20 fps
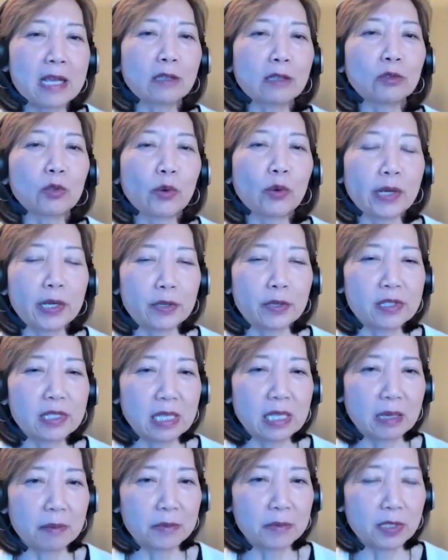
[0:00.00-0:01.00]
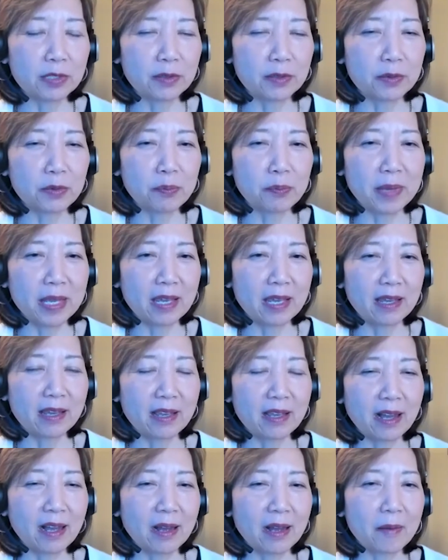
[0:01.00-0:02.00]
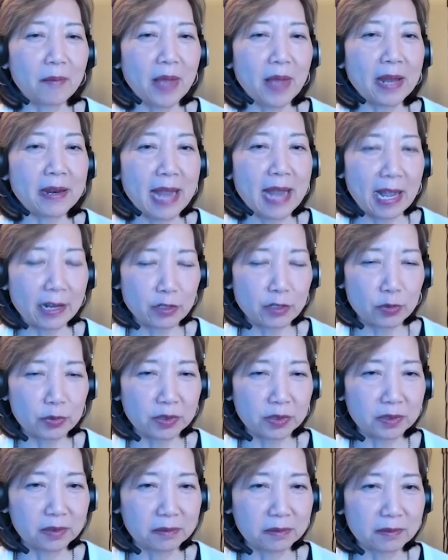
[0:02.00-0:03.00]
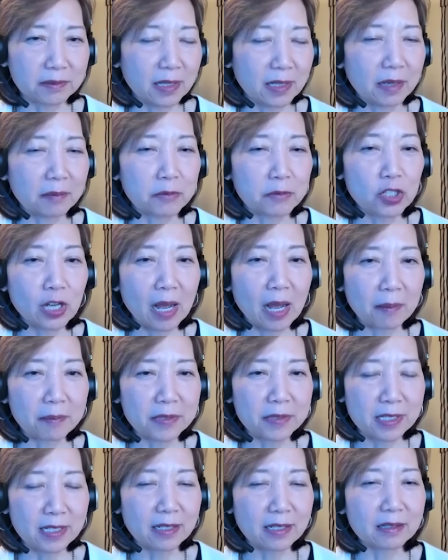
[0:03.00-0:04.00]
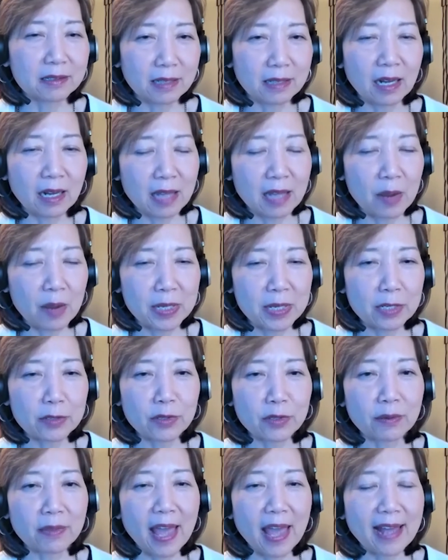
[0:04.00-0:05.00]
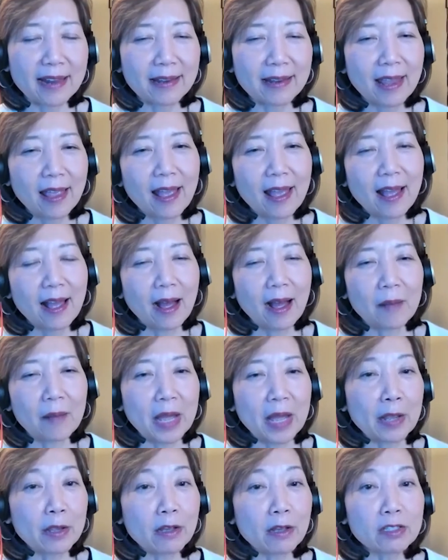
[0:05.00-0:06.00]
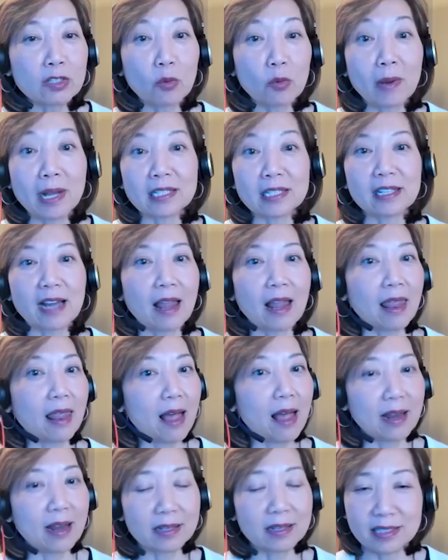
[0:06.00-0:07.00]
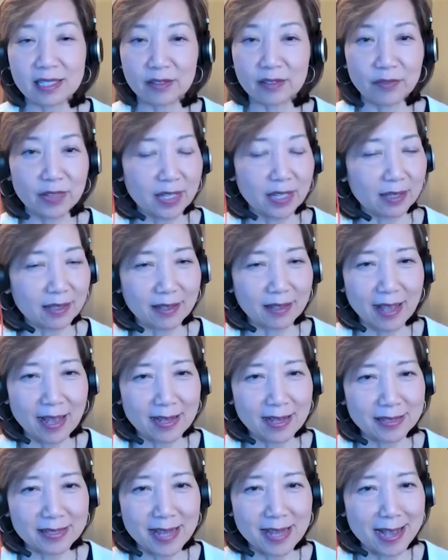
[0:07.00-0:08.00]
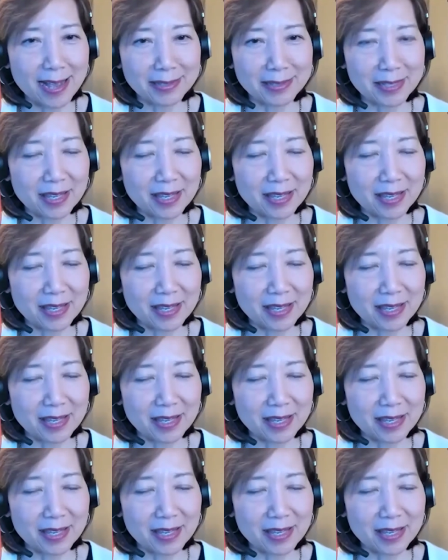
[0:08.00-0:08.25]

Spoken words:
a lawyer seemed to be a natural job to allow me to do that. I also watched a lot of TV as a